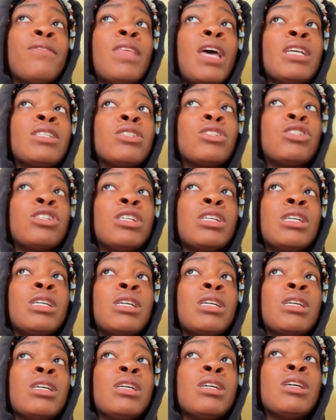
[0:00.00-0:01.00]
That's
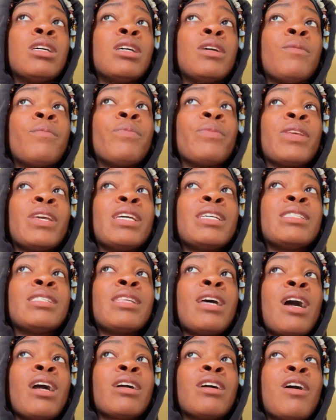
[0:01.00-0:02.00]
G he's
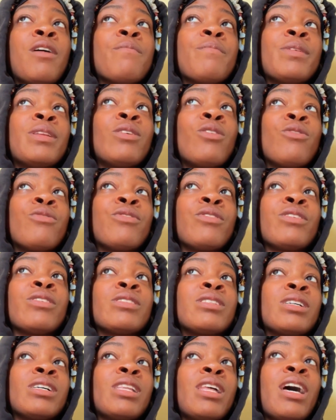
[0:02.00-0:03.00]
not coming over
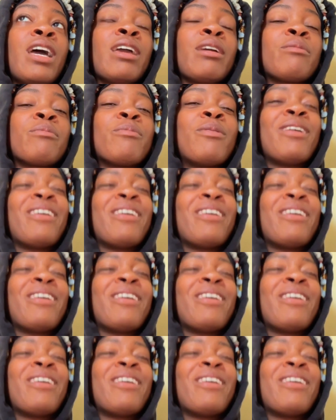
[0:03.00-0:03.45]
to like